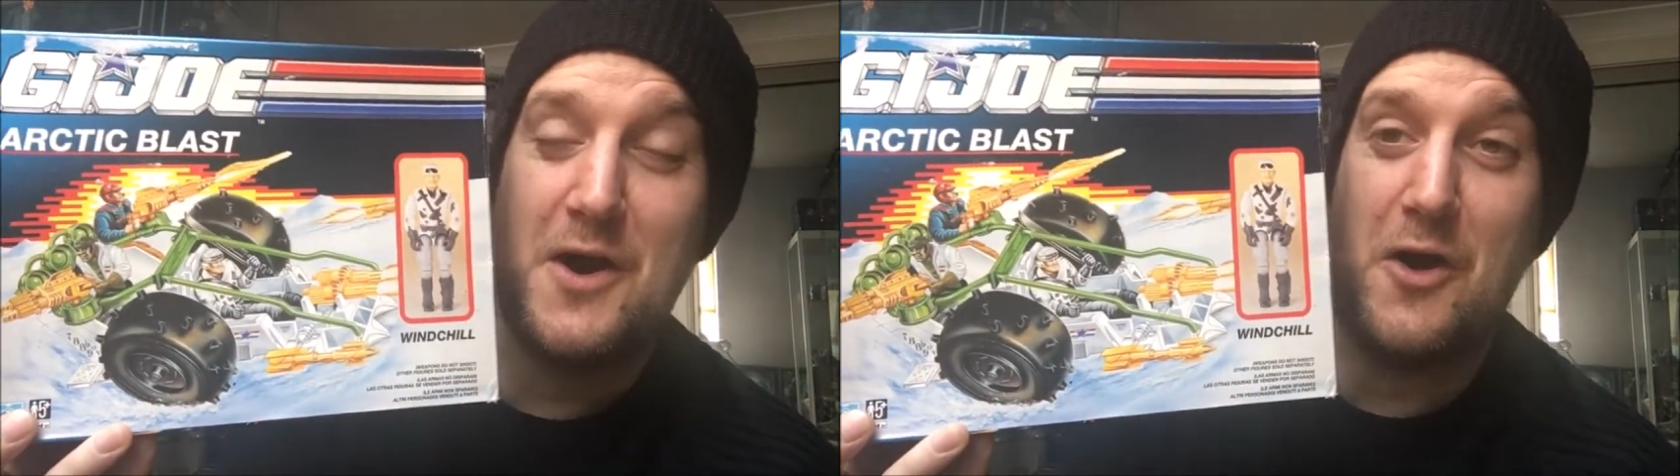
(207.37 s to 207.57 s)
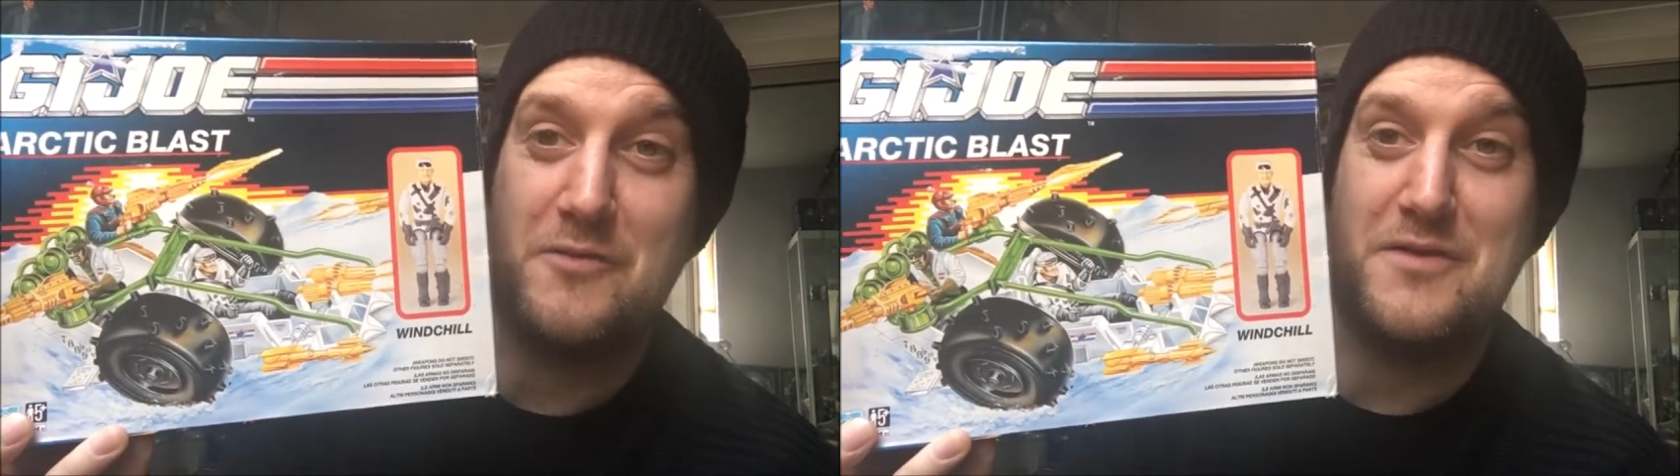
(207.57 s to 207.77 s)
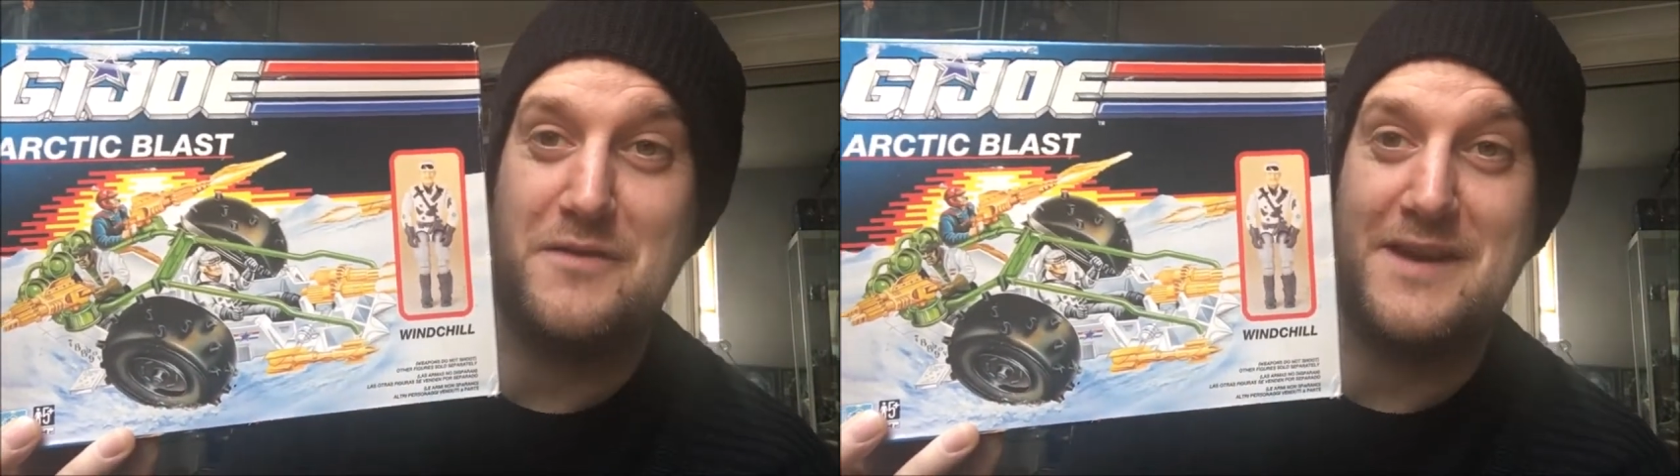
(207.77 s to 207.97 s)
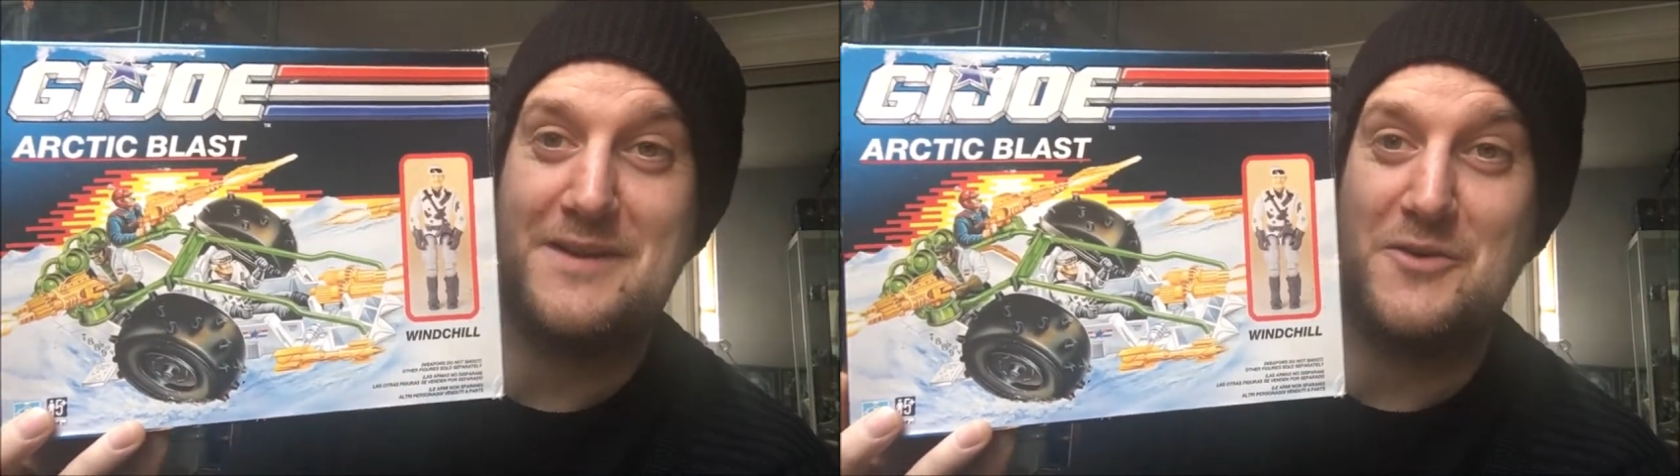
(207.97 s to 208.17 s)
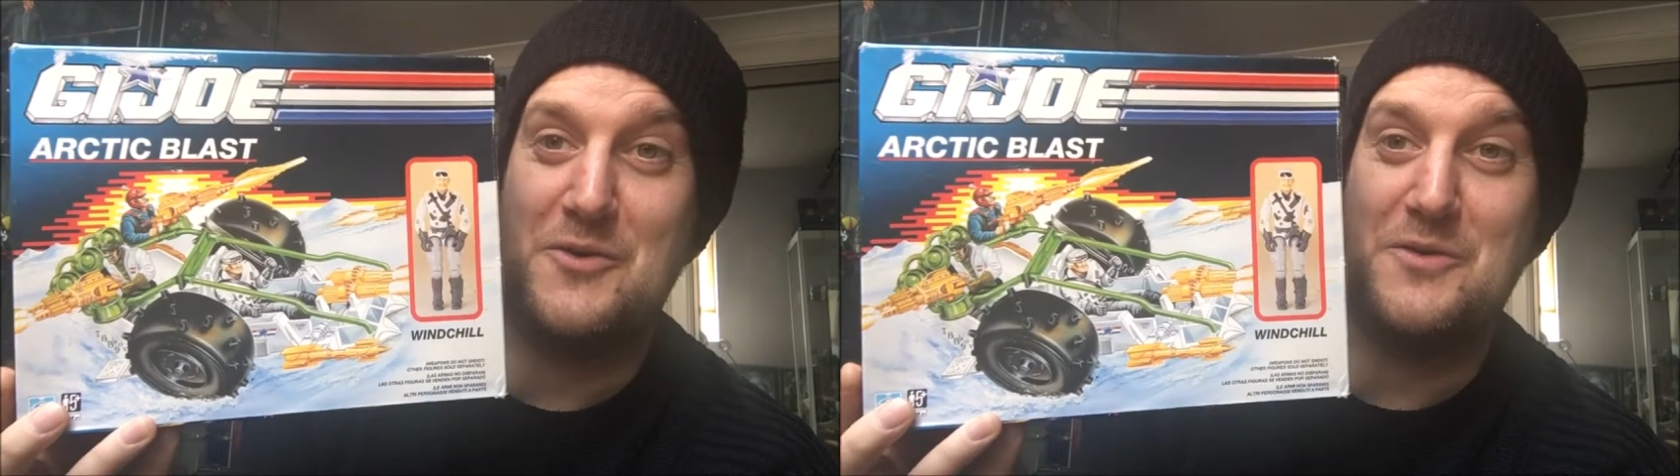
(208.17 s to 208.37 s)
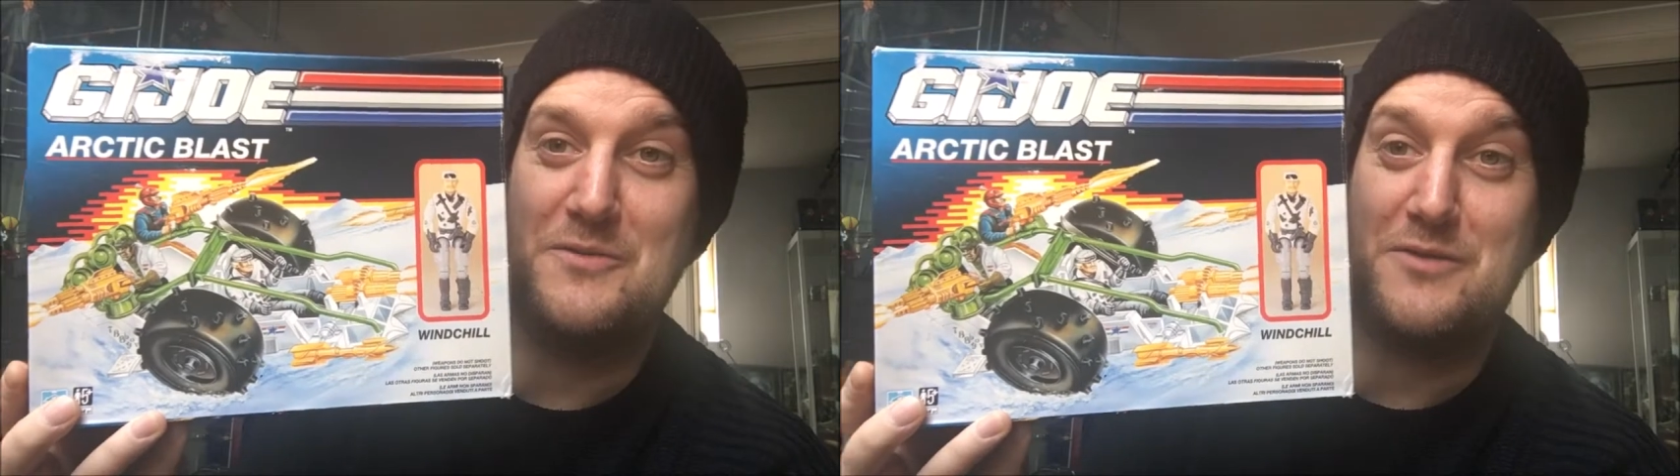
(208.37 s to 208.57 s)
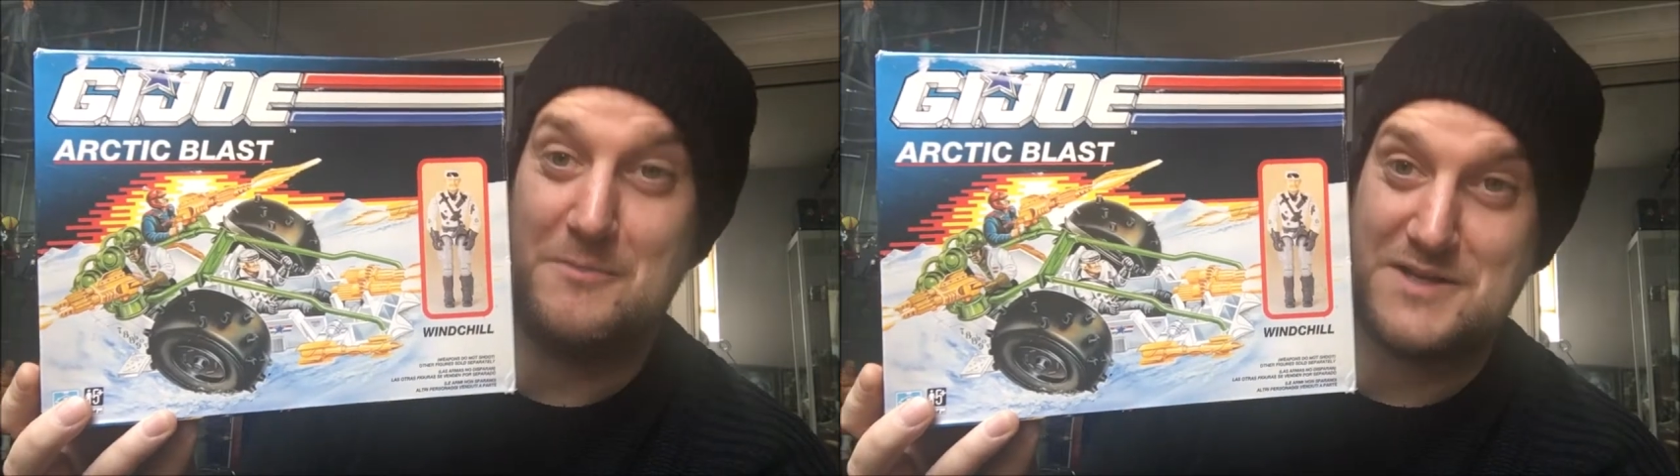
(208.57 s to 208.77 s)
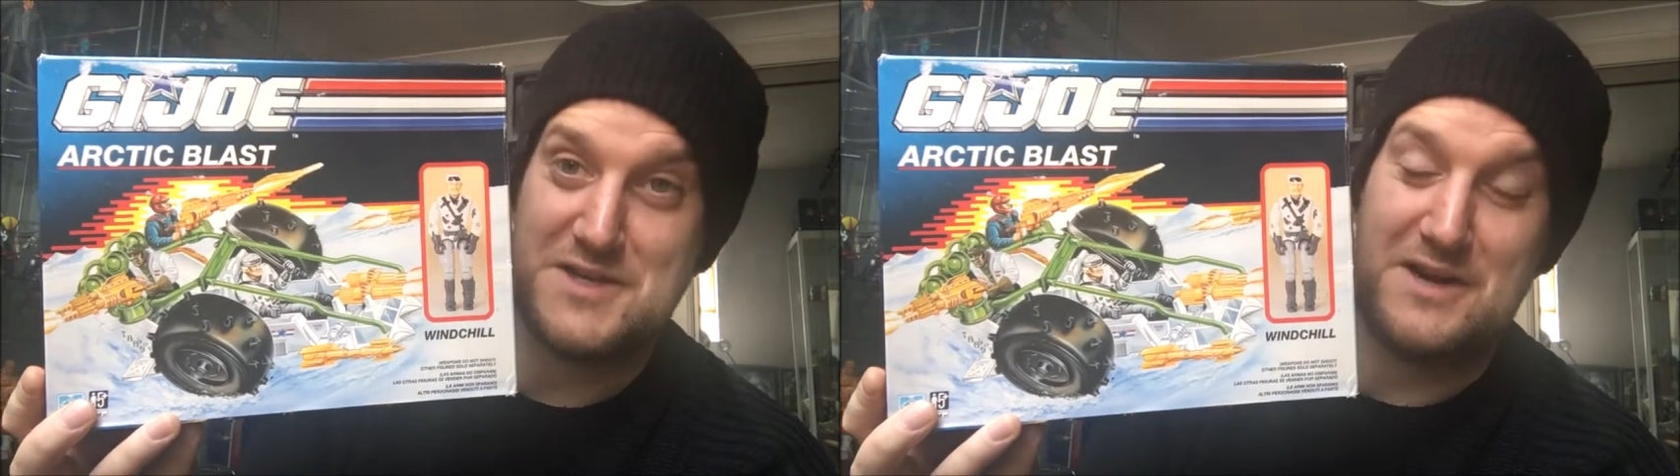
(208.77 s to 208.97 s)
of the vehicle from
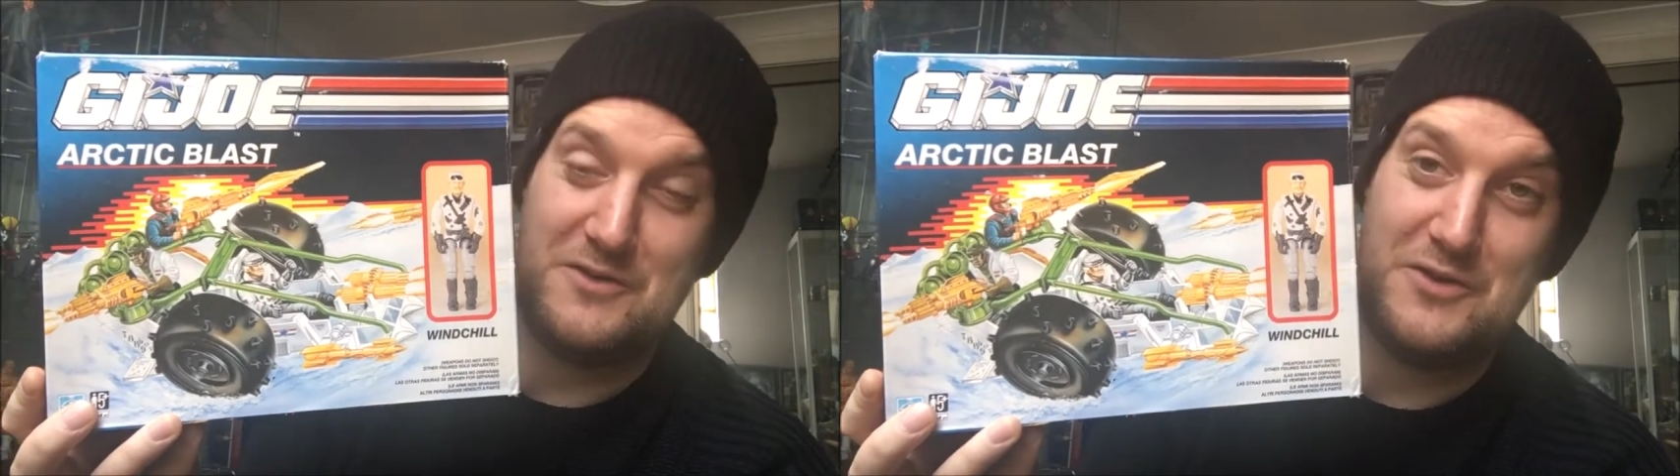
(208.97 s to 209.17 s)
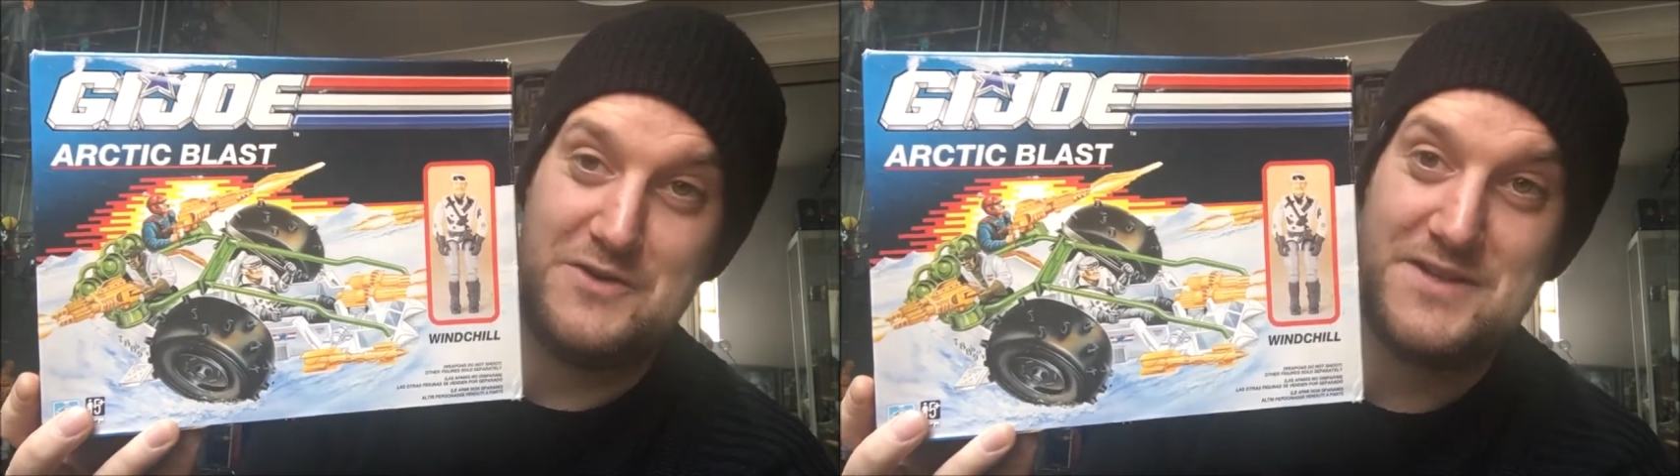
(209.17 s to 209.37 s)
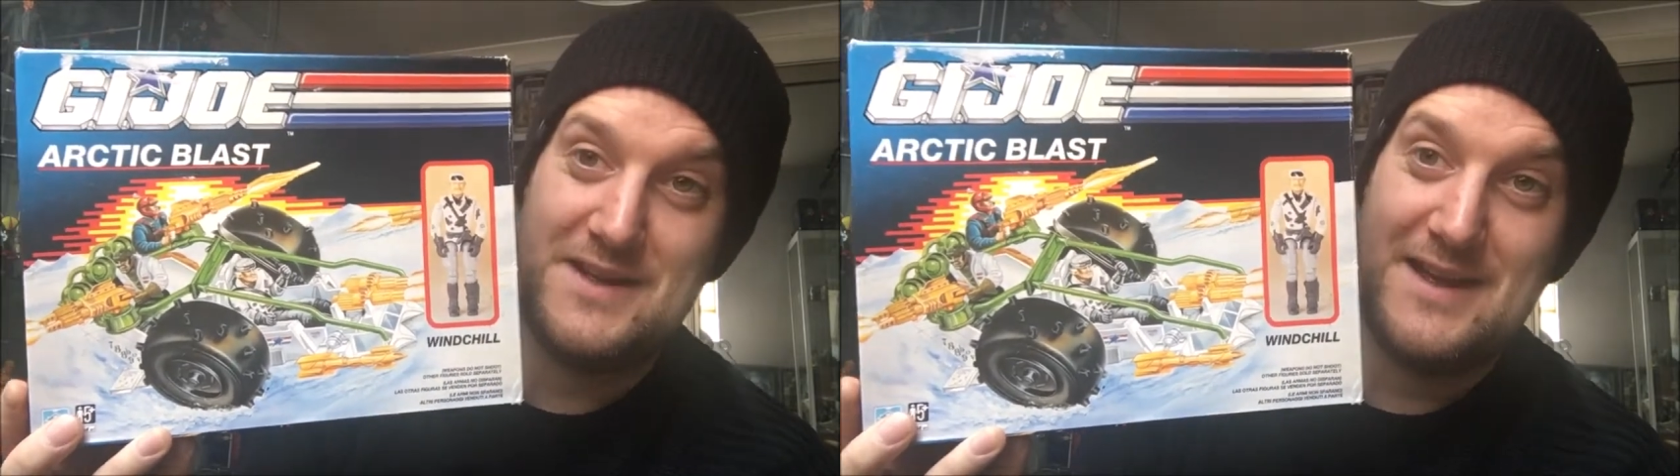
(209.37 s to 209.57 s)
my childhood